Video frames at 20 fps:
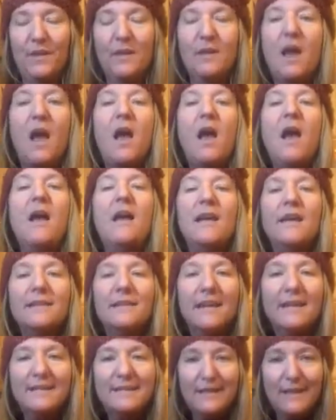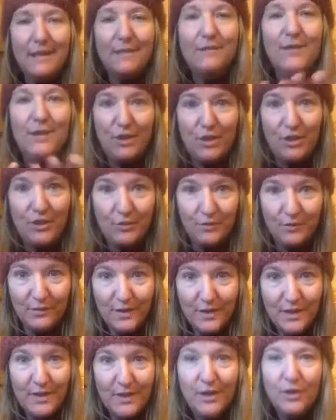God has given you
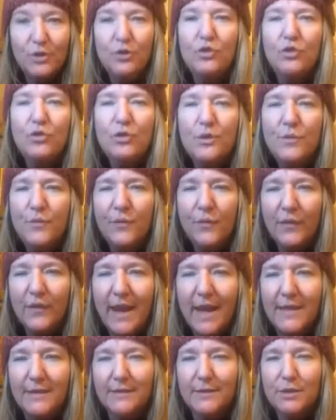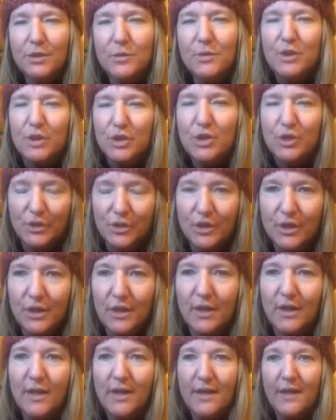good friends to
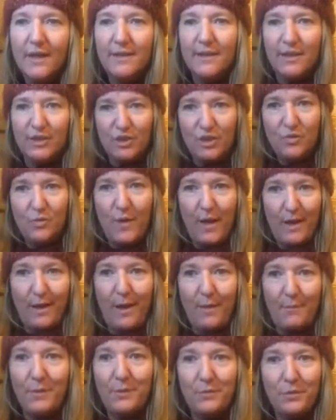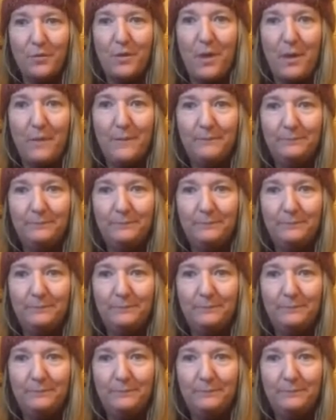ensure that you wake up and grow.